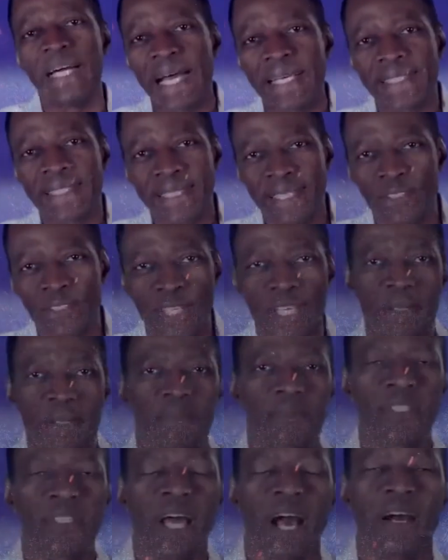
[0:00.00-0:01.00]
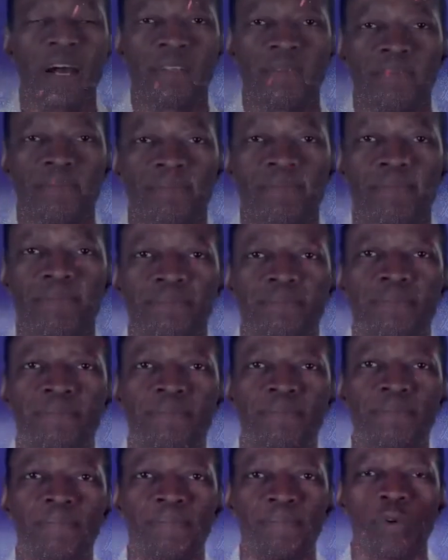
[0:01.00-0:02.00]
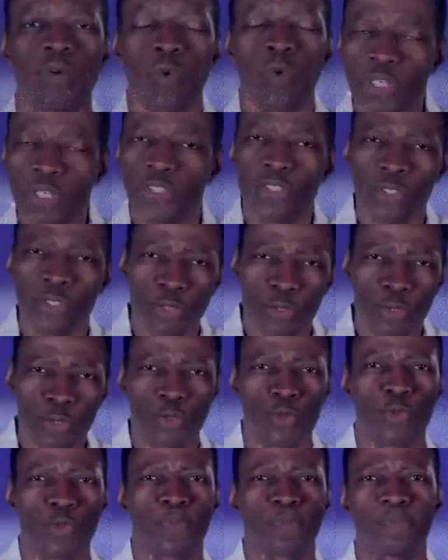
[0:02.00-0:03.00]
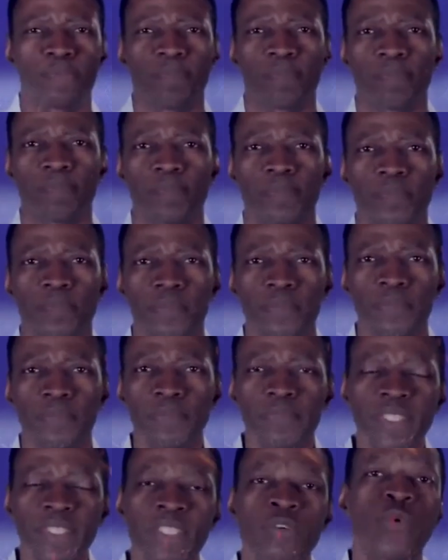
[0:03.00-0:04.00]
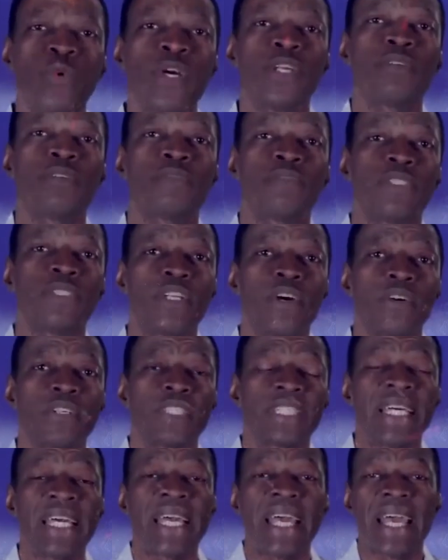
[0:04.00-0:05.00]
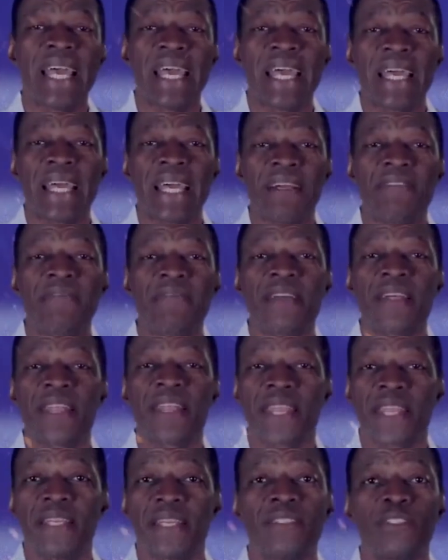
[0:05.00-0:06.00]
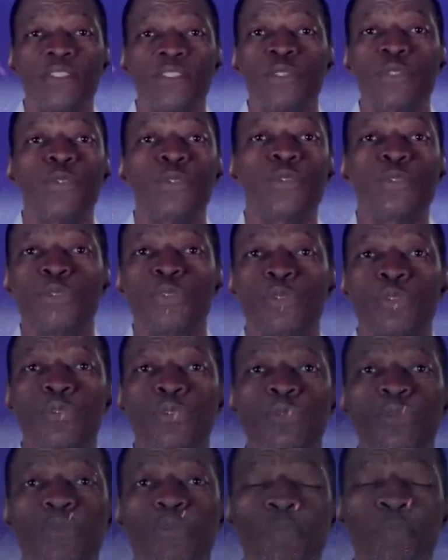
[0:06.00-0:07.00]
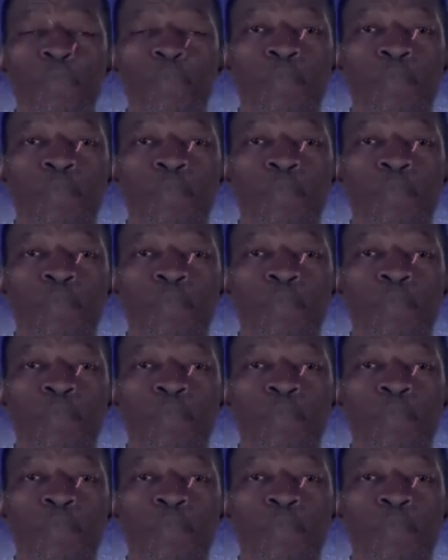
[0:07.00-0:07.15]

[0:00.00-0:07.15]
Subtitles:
I said to him, "Sir, what do you do when you've done everything you know to do